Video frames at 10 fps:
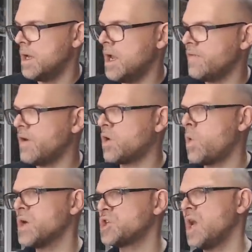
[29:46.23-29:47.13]
Now, another
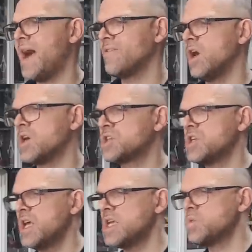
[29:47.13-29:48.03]
question I haven't
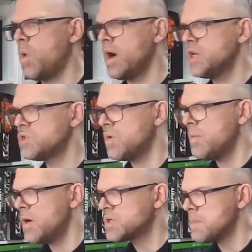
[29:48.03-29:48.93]
answered is, what is your
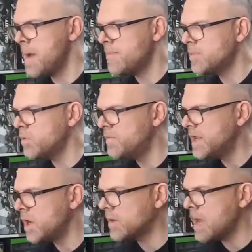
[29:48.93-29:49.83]
most memorable
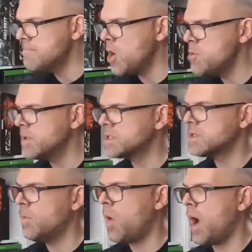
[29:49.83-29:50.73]
video game moments
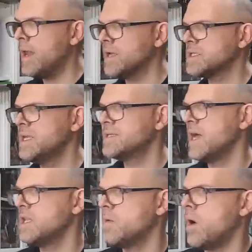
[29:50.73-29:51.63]
and why? That's
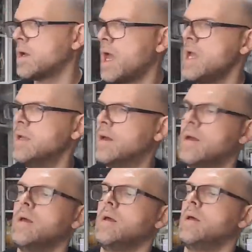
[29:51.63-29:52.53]
Nintendo Arcade.
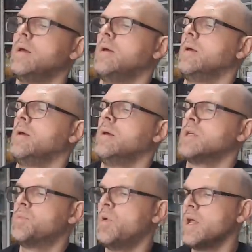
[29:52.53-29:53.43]

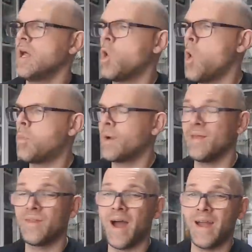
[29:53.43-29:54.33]
So I'll probably
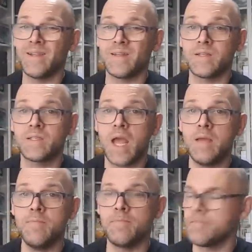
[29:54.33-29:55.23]
incorporate that into the
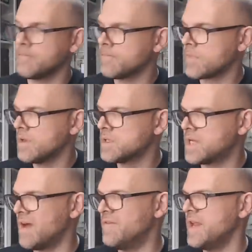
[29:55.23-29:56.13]
same
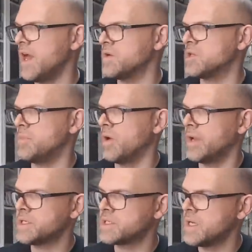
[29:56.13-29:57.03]
set of videos, to be
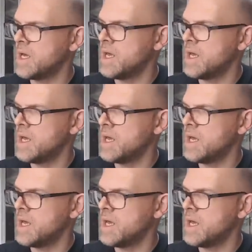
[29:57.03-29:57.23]
honest.